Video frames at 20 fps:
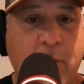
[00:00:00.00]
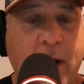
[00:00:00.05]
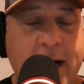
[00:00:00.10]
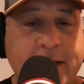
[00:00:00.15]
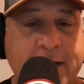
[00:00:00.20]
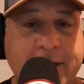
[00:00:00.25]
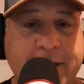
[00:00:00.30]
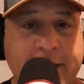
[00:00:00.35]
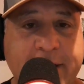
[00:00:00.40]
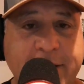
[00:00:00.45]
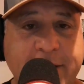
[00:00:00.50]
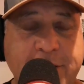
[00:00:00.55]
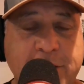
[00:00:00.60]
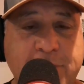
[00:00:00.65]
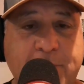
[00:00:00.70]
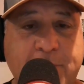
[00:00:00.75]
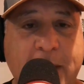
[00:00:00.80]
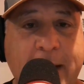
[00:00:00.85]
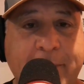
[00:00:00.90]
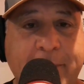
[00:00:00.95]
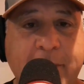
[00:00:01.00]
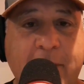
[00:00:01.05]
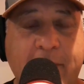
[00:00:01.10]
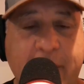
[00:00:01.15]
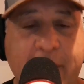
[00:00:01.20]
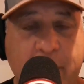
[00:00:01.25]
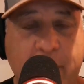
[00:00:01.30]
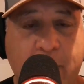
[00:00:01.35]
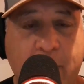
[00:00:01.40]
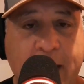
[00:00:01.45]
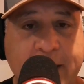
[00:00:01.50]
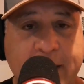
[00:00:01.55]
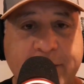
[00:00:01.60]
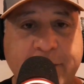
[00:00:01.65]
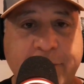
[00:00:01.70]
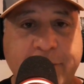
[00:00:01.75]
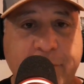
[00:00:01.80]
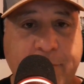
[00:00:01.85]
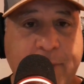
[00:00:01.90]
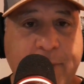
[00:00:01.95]
watching this is probably already
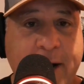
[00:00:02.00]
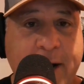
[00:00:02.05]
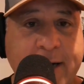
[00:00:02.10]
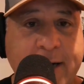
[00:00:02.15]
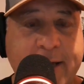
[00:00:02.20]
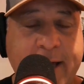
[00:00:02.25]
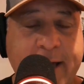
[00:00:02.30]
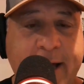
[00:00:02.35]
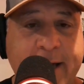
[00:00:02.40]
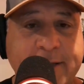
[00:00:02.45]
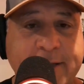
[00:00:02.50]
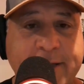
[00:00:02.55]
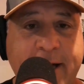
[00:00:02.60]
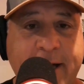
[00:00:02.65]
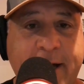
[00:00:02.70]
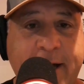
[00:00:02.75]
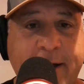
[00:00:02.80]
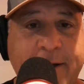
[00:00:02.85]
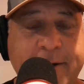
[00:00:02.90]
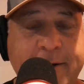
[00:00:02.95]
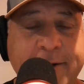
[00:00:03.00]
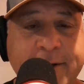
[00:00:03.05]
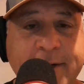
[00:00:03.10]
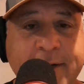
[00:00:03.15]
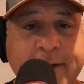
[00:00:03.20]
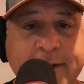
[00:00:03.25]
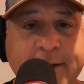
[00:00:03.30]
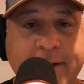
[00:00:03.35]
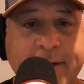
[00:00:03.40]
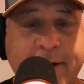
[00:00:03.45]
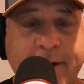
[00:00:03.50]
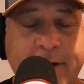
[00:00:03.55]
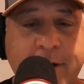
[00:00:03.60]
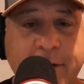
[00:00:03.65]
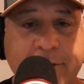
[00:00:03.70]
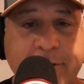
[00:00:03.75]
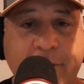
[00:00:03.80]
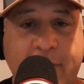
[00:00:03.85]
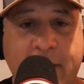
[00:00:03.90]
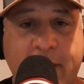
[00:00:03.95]
watching their podcast.
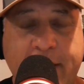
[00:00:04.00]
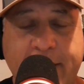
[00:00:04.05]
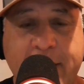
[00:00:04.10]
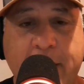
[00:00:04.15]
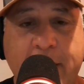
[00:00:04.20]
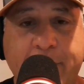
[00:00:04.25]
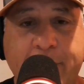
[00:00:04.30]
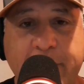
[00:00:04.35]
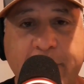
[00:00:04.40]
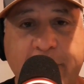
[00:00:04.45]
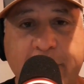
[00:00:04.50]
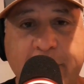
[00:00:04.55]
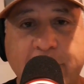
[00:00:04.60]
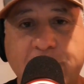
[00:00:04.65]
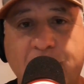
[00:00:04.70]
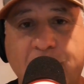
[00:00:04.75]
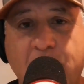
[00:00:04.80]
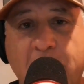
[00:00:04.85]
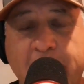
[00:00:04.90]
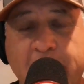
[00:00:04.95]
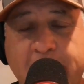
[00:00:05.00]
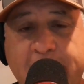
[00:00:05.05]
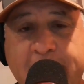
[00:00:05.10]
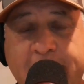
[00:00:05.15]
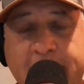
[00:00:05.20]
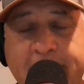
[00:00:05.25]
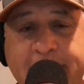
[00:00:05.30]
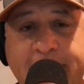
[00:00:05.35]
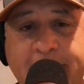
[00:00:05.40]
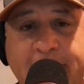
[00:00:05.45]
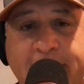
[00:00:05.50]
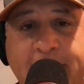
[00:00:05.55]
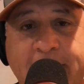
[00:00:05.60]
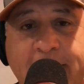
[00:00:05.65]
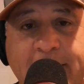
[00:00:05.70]
They're on a couple of years running, and